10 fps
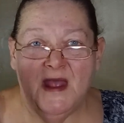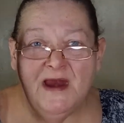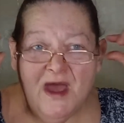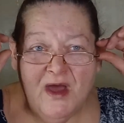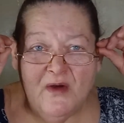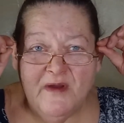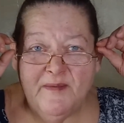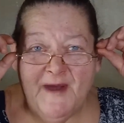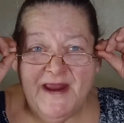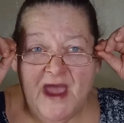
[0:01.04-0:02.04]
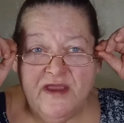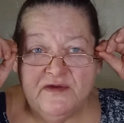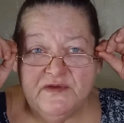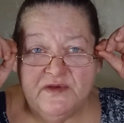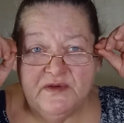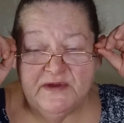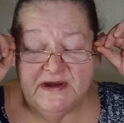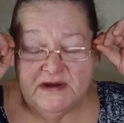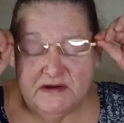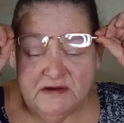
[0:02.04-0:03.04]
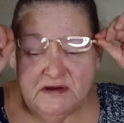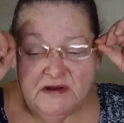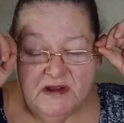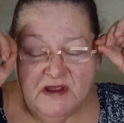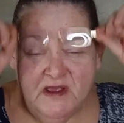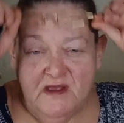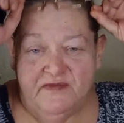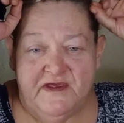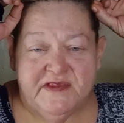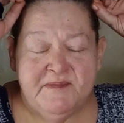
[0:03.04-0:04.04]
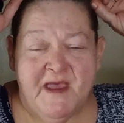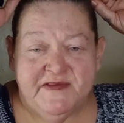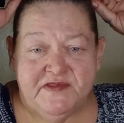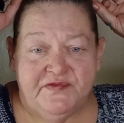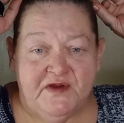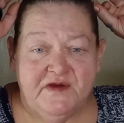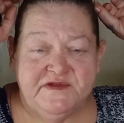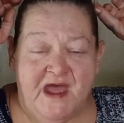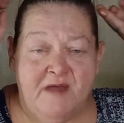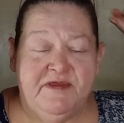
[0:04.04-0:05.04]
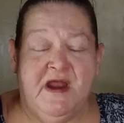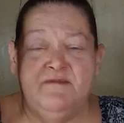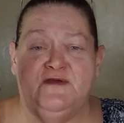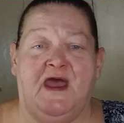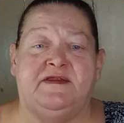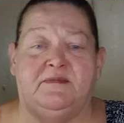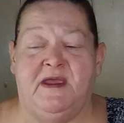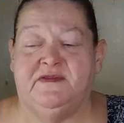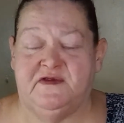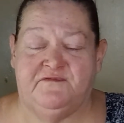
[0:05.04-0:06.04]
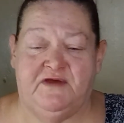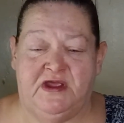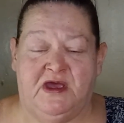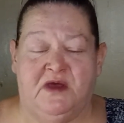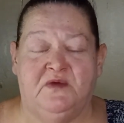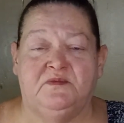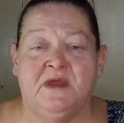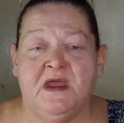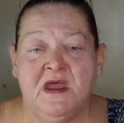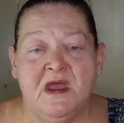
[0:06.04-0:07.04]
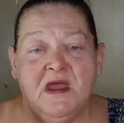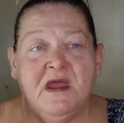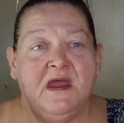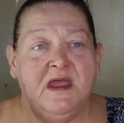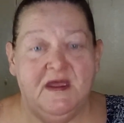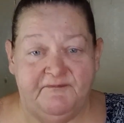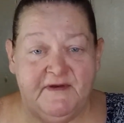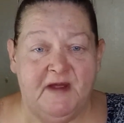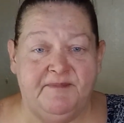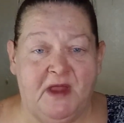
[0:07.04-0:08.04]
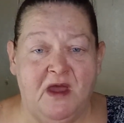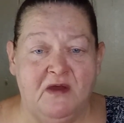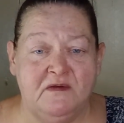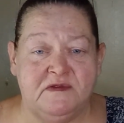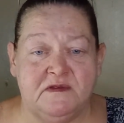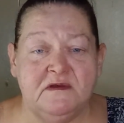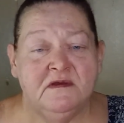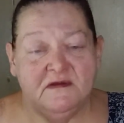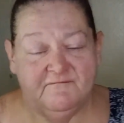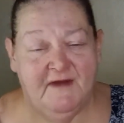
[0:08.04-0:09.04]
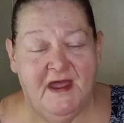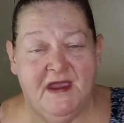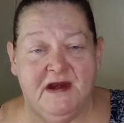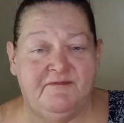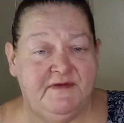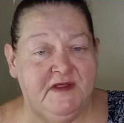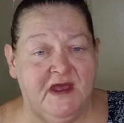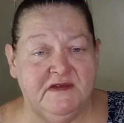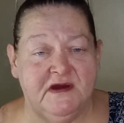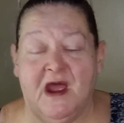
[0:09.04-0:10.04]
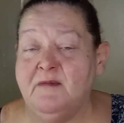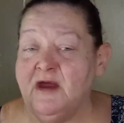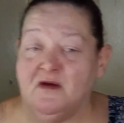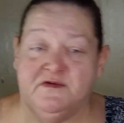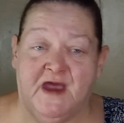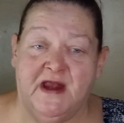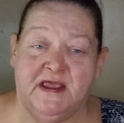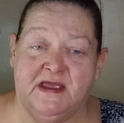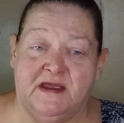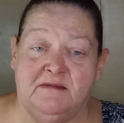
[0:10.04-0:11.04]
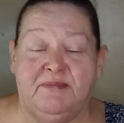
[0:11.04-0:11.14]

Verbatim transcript: Hello everybody, how you doing? This makes the third time that I've tried to make this video. If it uploads, fine. If it doesn't, I'm not going to try it again.